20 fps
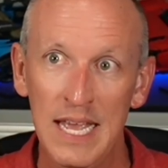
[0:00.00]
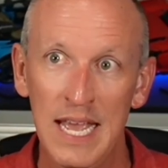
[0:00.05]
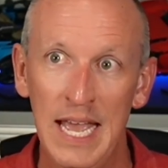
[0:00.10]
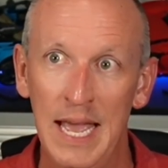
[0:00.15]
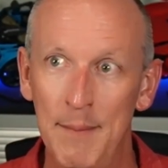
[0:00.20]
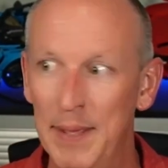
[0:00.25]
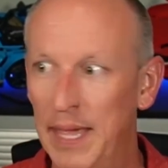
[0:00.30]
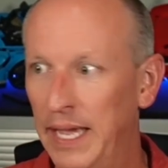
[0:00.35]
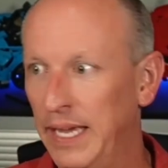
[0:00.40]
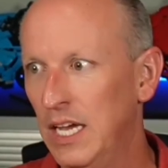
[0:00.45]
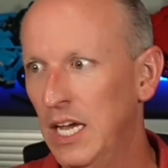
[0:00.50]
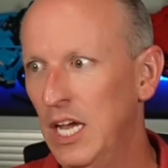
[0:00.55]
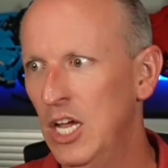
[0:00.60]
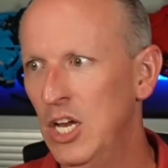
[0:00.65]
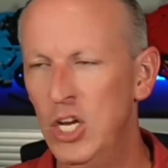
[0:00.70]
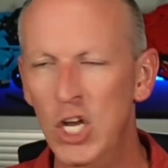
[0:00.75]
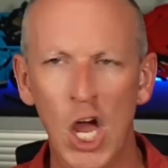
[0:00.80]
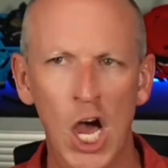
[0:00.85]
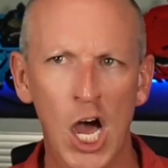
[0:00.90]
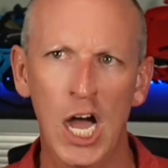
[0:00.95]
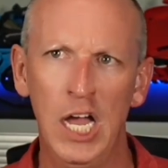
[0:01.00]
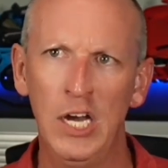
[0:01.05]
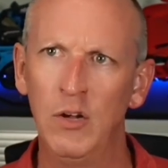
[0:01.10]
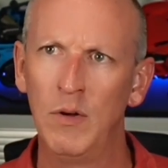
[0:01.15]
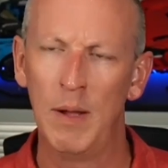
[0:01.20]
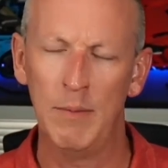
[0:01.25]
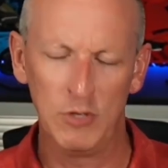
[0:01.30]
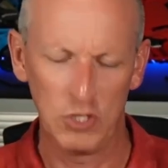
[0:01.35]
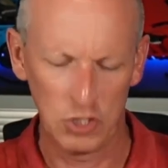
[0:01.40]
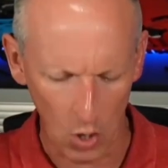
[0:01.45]
and be like, no, I don't,
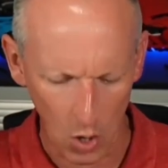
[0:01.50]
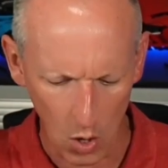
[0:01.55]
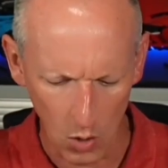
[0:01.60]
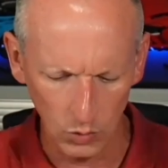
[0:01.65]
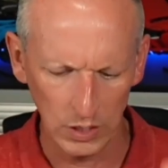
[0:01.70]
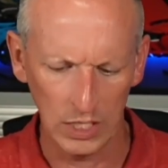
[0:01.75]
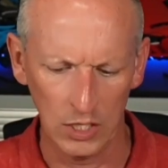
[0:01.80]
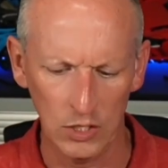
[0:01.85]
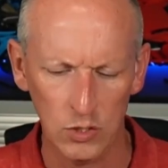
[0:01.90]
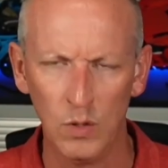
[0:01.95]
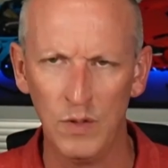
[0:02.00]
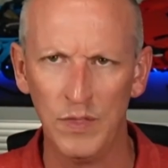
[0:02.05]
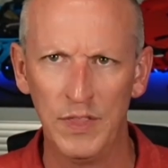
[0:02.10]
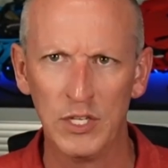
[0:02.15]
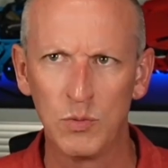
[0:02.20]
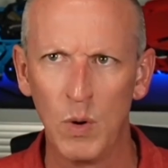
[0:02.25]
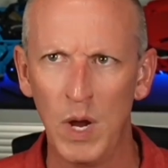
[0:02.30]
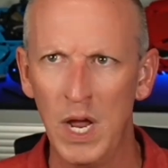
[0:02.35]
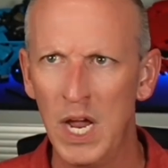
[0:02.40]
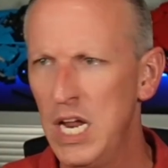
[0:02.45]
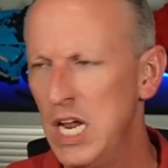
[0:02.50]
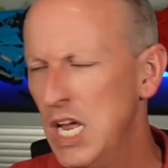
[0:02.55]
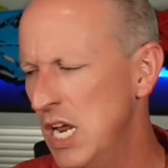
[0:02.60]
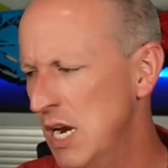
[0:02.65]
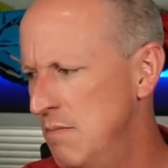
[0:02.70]
I'm just only going to do it this way.